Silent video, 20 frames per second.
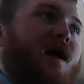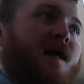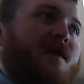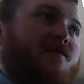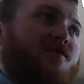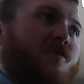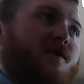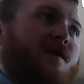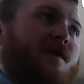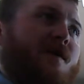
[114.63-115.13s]

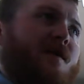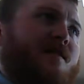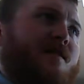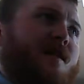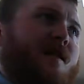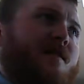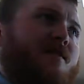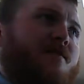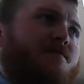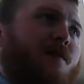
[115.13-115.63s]
Authorities
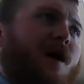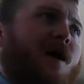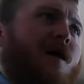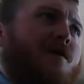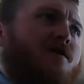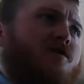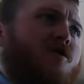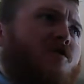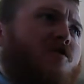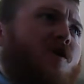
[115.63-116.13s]
in a
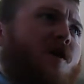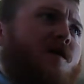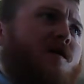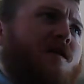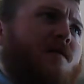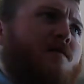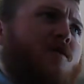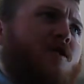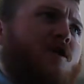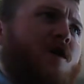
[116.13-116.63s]
small Utah
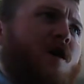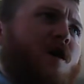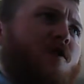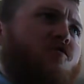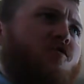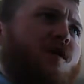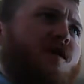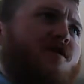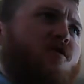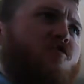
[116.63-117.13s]
community are
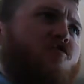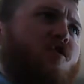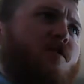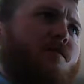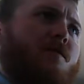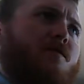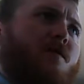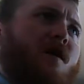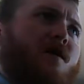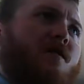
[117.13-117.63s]
trying to
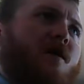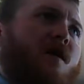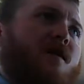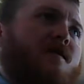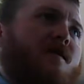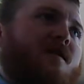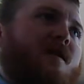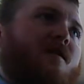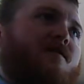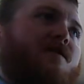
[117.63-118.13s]
determine what
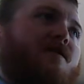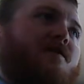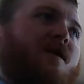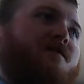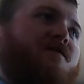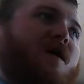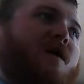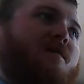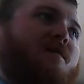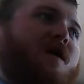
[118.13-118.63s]
caused the deaths of
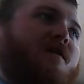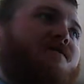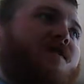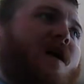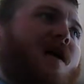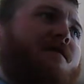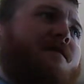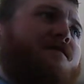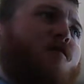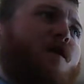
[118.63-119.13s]
a family of
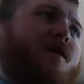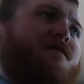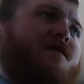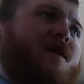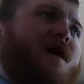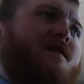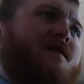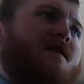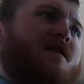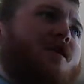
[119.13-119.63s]
five who were
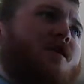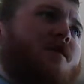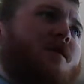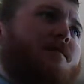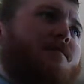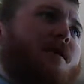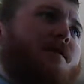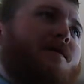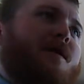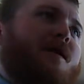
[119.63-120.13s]
found in an
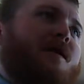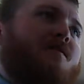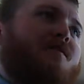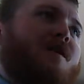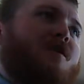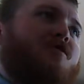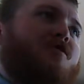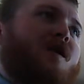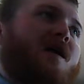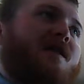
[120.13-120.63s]
apartment on
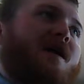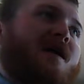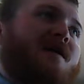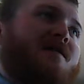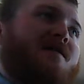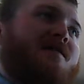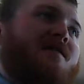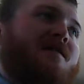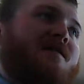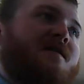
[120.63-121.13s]
Saturday
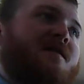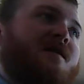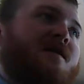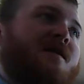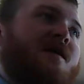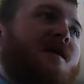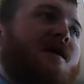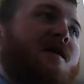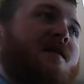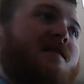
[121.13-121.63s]
night.
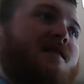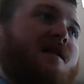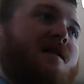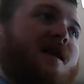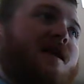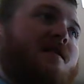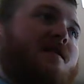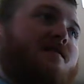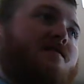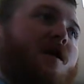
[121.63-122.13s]
The
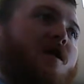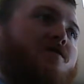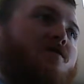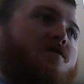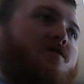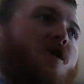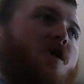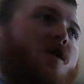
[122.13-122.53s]
case of Alton